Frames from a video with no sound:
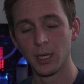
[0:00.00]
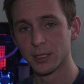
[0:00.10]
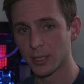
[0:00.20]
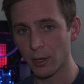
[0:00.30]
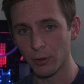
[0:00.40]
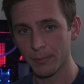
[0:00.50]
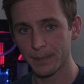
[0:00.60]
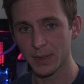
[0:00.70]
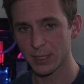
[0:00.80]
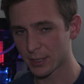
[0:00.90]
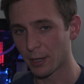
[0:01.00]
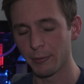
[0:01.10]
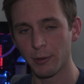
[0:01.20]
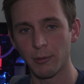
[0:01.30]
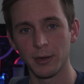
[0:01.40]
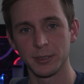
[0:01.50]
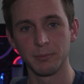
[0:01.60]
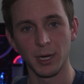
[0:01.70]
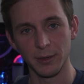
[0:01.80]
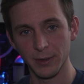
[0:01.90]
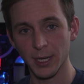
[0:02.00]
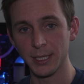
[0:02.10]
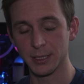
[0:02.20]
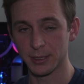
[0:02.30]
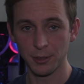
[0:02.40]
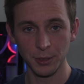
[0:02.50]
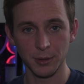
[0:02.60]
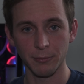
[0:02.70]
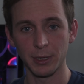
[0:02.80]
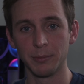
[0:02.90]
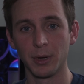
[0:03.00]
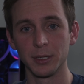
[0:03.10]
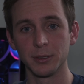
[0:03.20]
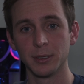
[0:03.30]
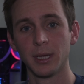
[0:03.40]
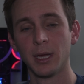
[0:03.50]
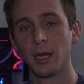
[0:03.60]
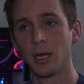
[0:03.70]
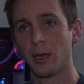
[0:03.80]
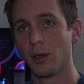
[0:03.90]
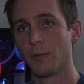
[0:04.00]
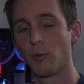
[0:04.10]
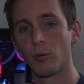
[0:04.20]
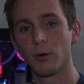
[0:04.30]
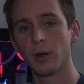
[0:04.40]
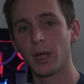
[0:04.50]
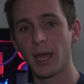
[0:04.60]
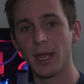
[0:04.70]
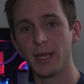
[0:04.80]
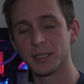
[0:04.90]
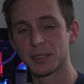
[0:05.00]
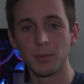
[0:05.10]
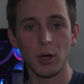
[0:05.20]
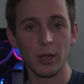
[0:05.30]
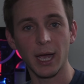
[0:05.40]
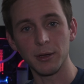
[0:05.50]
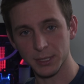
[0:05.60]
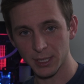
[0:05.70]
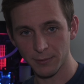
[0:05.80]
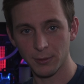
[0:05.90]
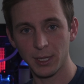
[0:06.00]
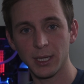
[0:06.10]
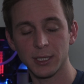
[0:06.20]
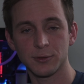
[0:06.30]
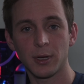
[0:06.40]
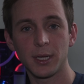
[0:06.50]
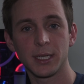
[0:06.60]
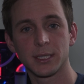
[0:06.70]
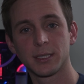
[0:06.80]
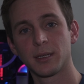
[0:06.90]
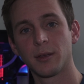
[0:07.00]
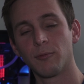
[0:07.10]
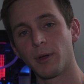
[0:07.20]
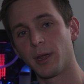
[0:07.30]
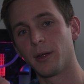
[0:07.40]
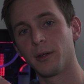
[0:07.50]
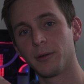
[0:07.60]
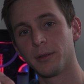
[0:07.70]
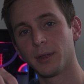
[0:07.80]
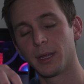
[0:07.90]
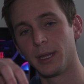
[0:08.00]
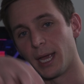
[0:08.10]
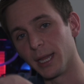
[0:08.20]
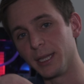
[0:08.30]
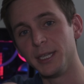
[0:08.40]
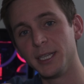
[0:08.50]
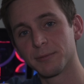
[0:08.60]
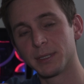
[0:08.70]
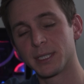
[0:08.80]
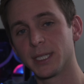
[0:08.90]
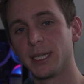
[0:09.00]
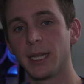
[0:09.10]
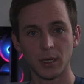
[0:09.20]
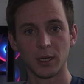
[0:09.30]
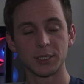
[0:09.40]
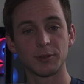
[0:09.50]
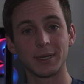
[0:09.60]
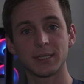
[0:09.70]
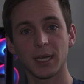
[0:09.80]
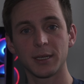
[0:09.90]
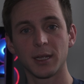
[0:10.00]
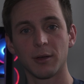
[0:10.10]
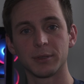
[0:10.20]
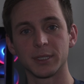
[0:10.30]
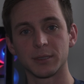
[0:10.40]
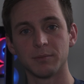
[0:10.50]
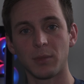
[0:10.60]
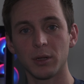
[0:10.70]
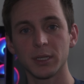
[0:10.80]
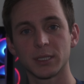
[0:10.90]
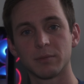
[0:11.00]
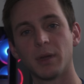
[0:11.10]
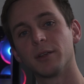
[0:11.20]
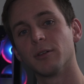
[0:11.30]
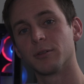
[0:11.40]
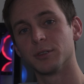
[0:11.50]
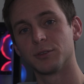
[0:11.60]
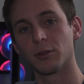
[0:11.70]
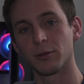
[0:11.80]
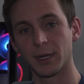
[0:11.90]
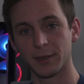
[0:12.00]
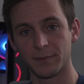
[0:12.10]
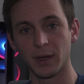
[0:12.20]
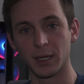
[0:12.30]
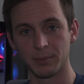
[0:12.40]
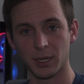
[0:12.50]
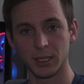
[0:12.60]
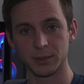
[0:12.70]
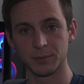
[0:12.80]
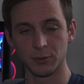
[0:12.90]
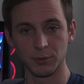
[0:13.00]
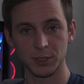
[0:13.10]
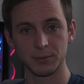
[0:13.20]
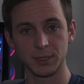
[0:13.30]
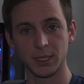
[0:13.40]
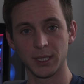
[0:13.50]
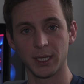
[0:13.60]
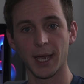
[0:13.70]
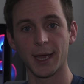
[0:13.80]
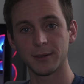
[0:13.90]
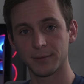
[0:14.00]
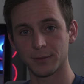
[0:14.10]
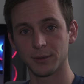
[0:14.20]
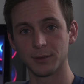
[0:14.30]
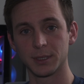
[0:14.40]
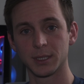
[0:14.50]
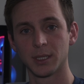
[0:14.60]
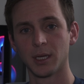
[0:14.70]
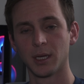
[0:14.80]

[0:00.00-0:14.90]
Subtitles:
So this is going to require some modification to the 3D model for a small housing for the electronics where the LEDs would sit. So I decided to go with the smallest microcontroller I could find possible, which was the Adafruit